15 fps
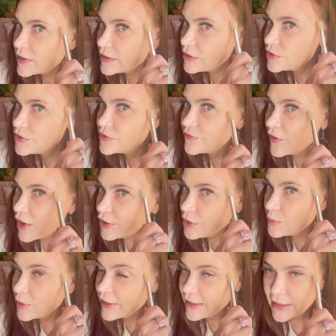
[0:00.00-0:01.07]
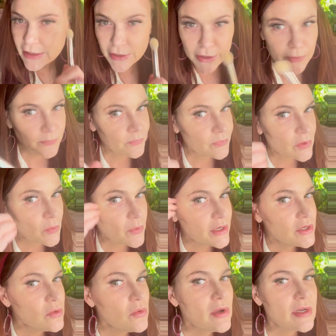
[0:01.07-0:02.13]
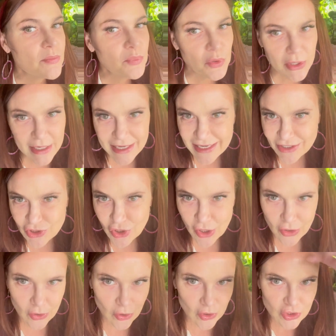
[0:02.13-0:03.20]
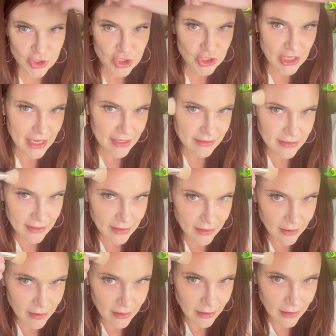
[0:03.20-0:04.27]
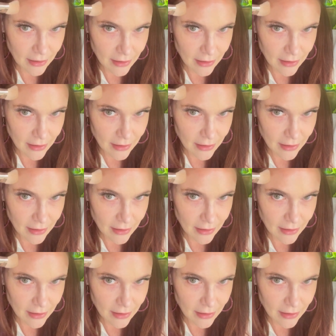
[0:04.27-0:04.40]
lose volume right here. And we don't want to put a darker shade there